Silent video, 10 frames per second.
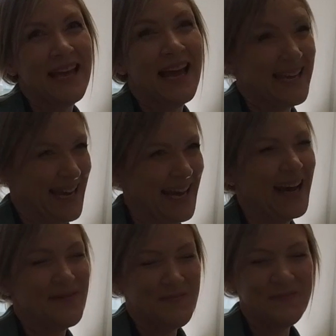
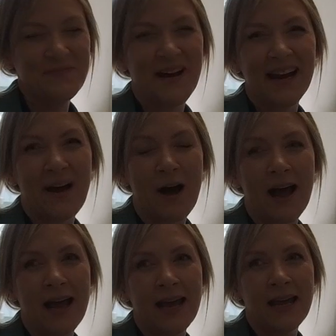Yeah. But
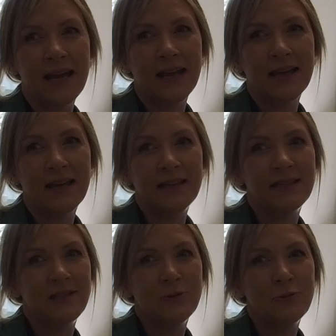it's
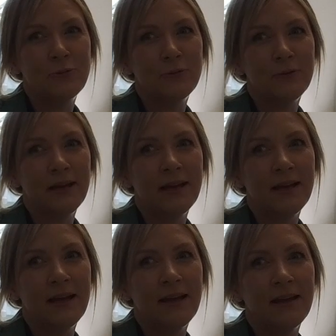still,
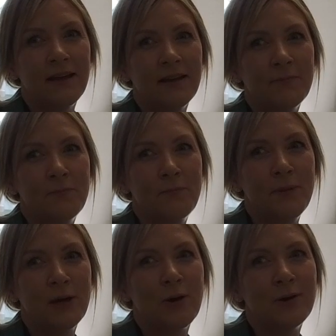
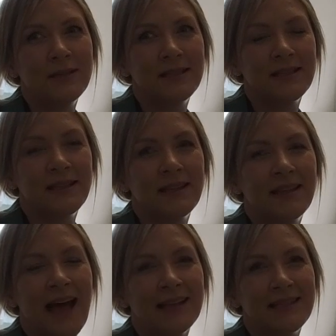because
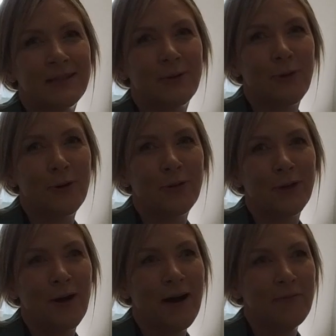that's the growth
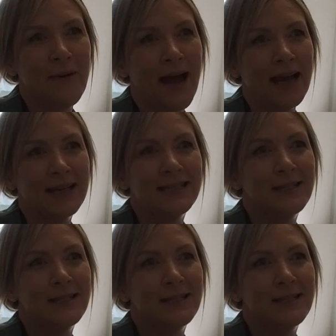that I've made, it